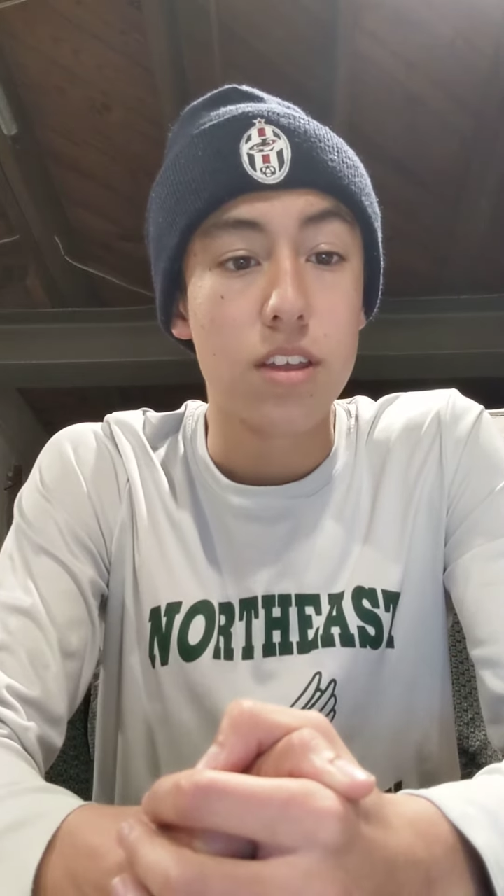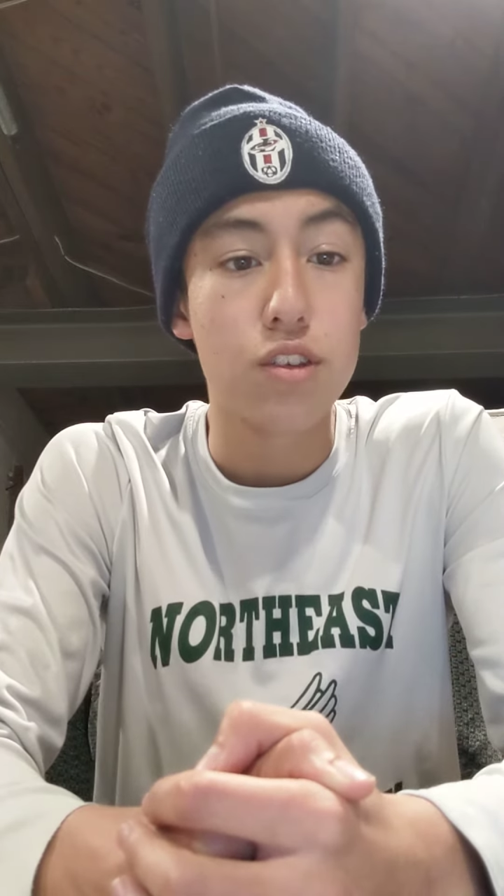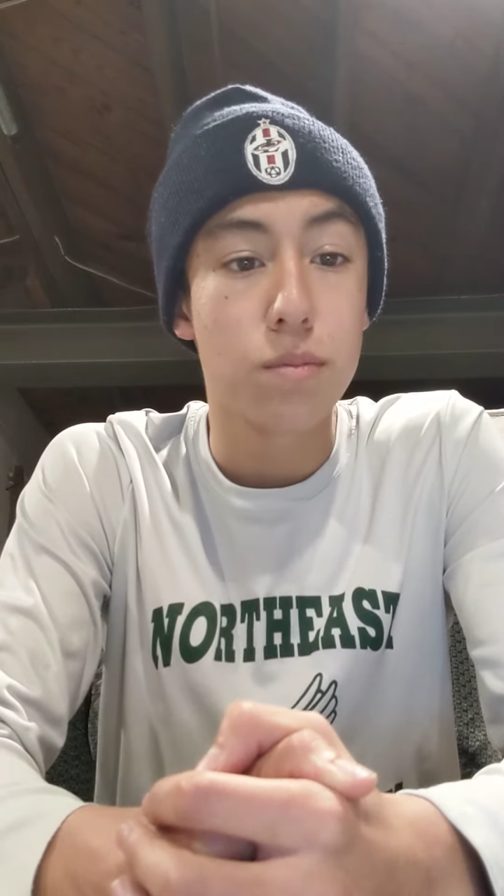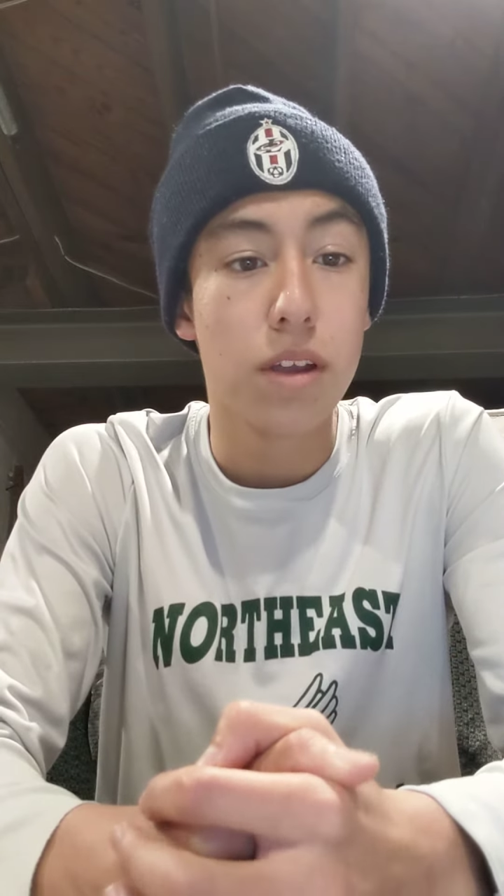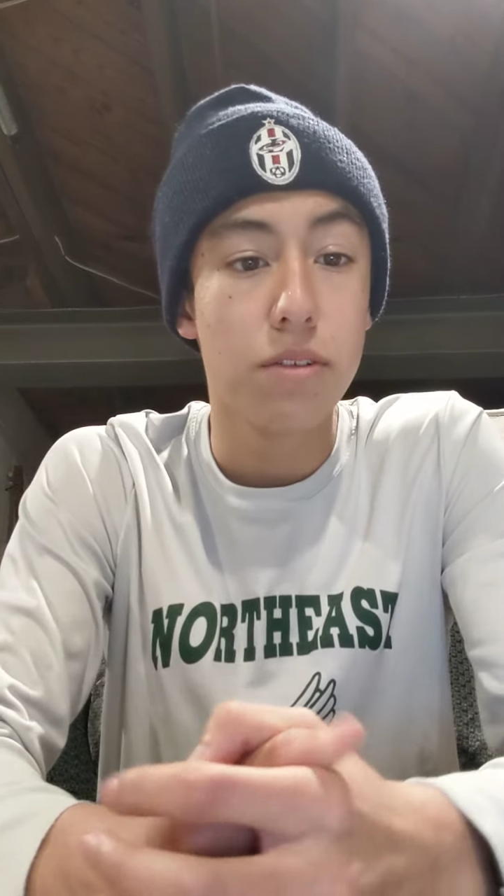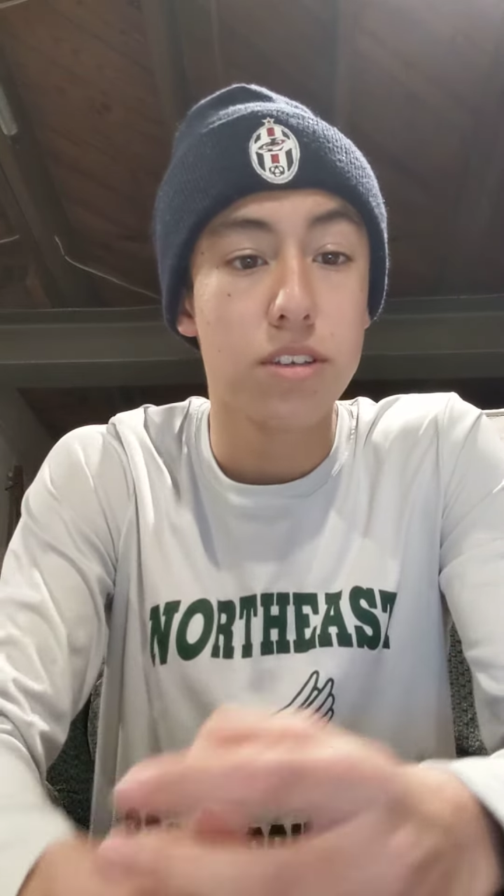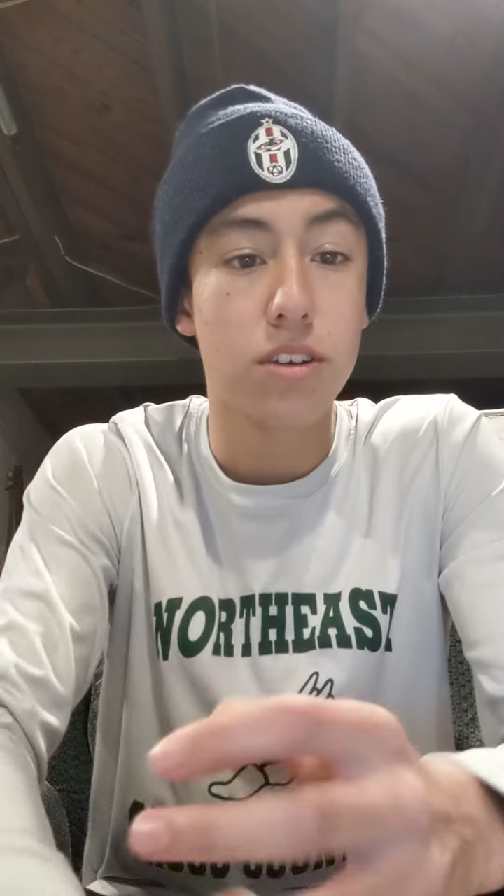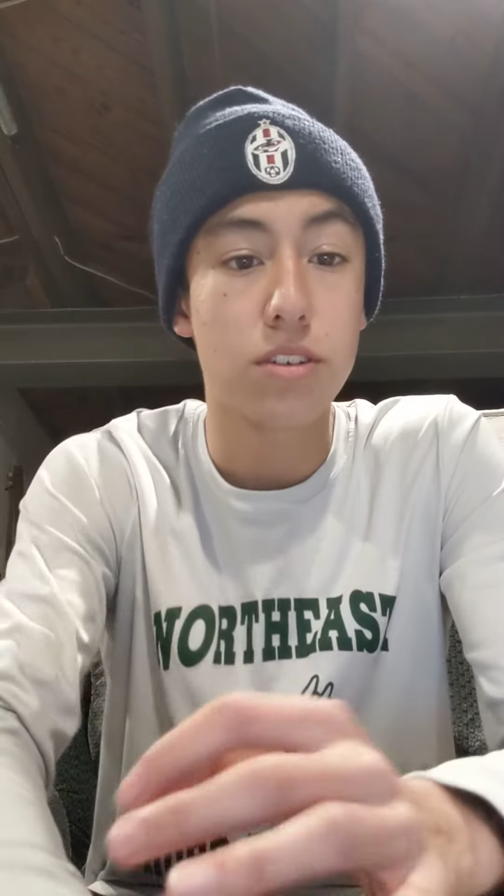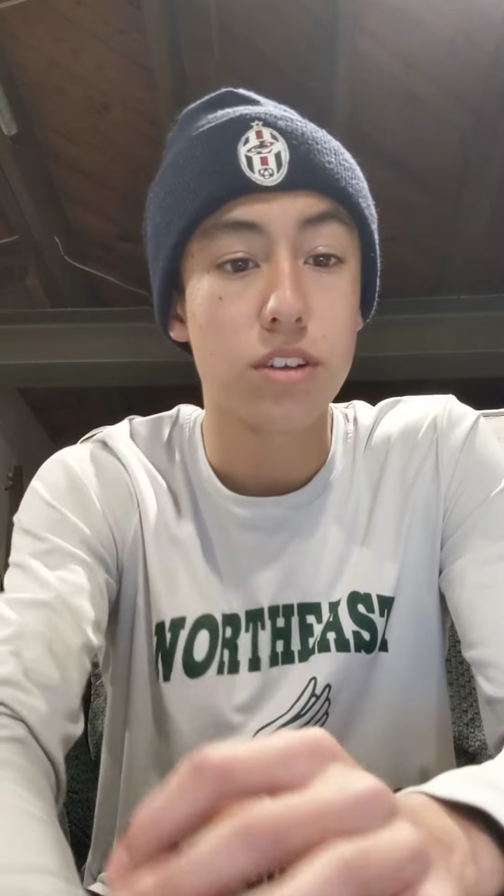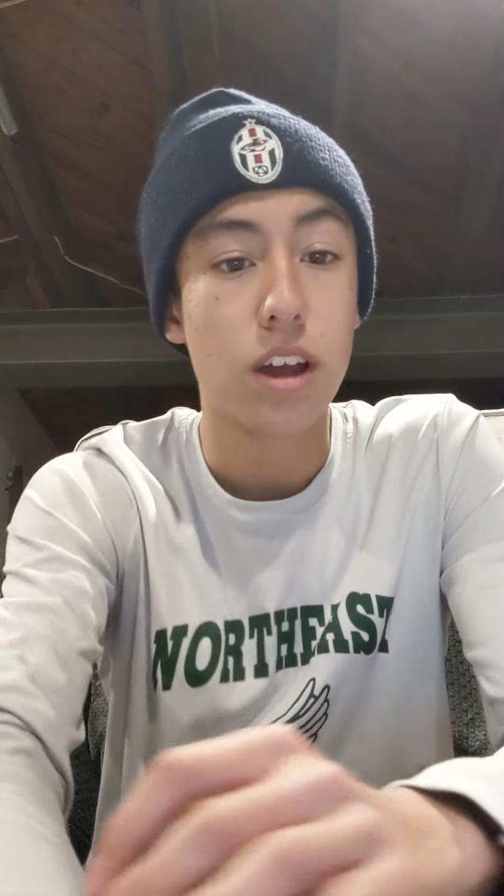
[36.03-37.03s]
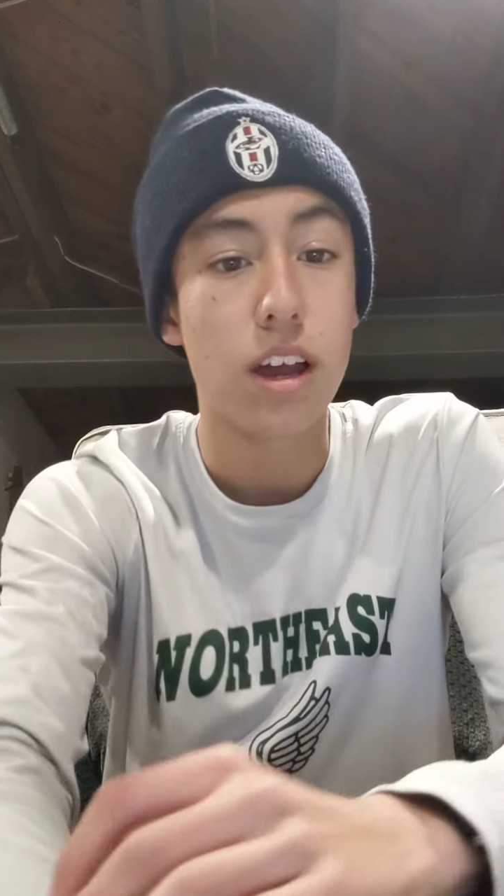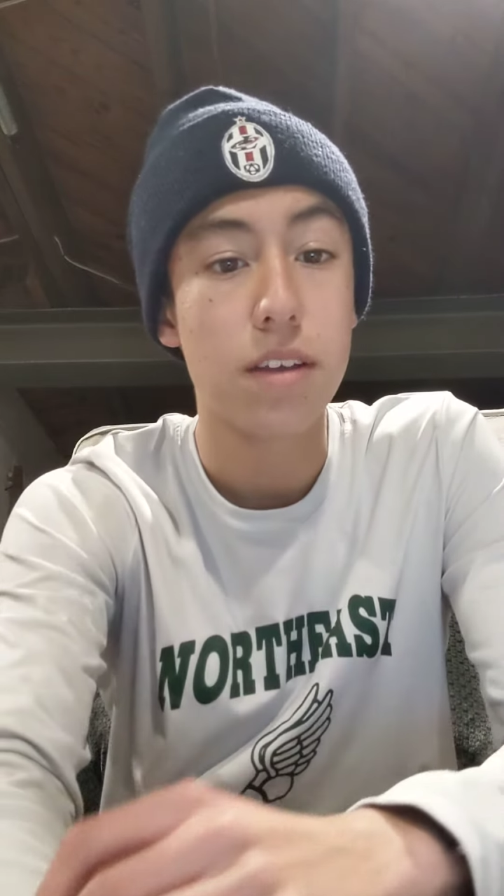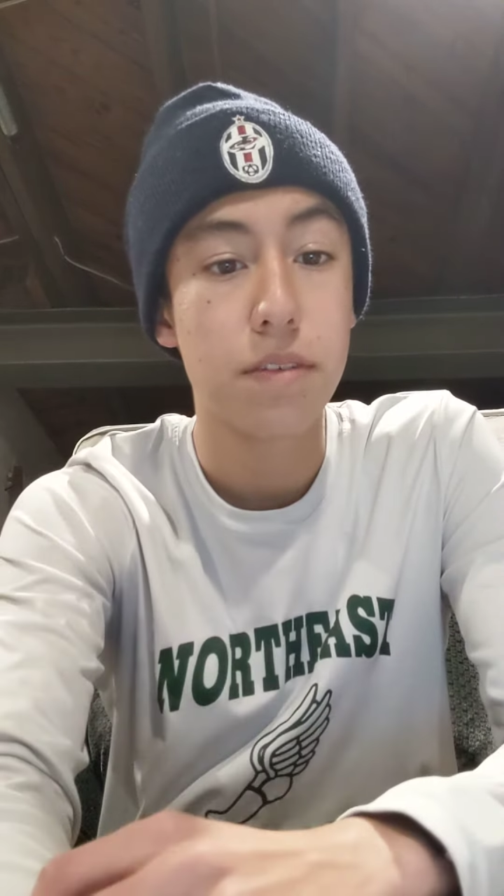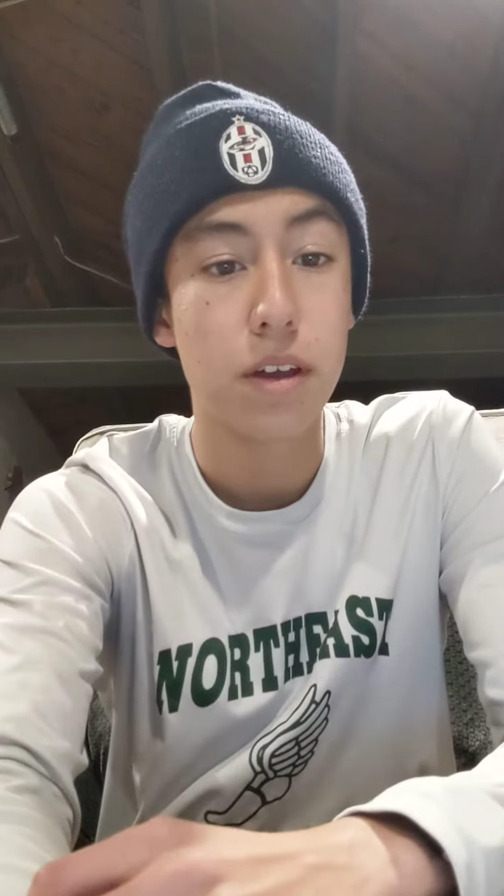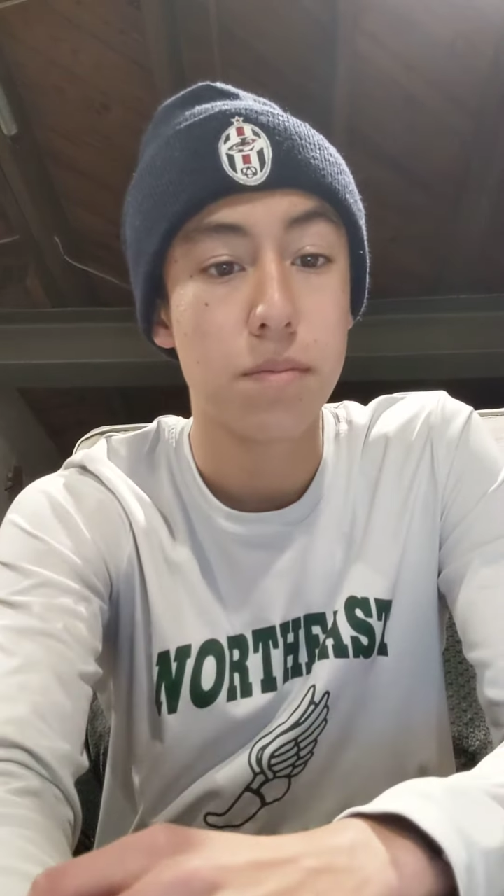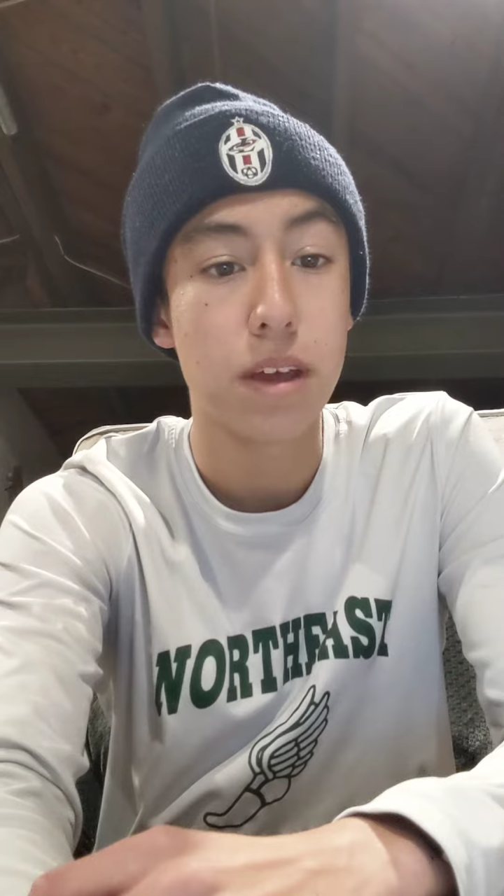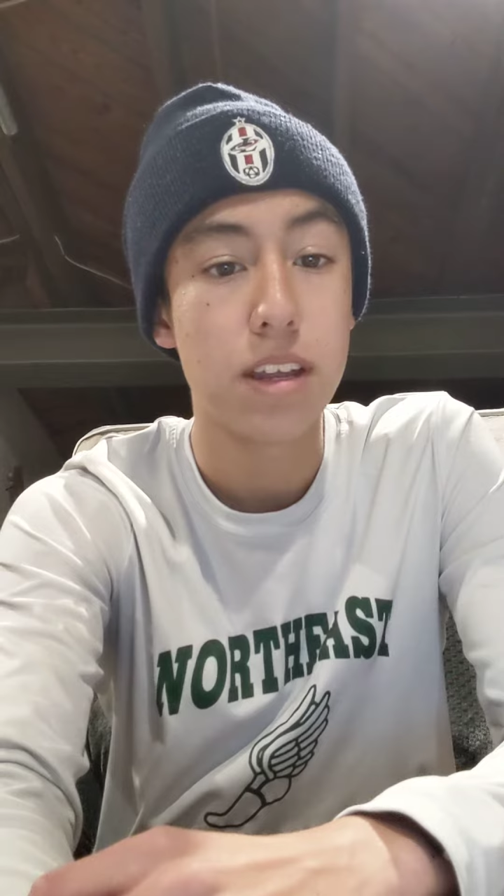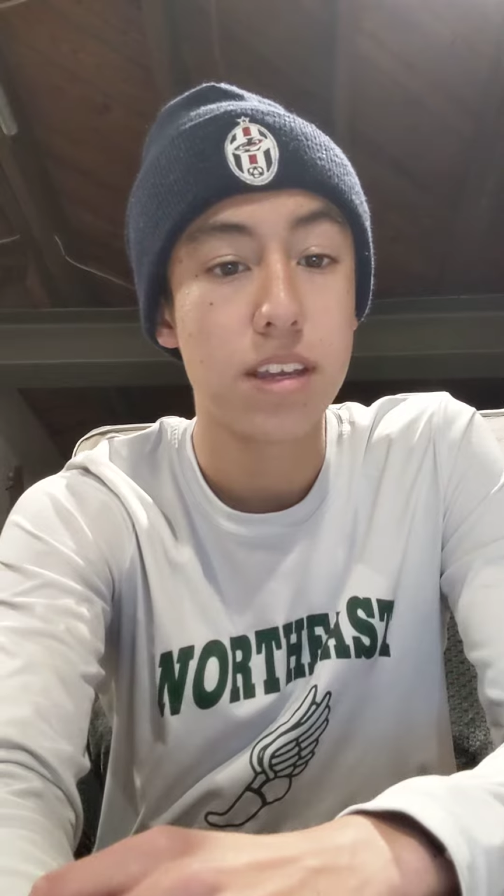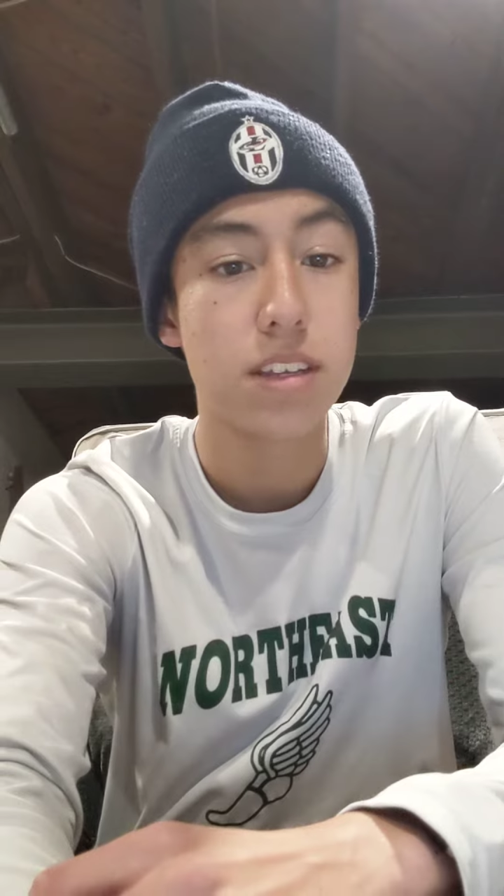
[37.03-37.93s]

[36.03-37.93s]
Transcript: Through my research, I have found many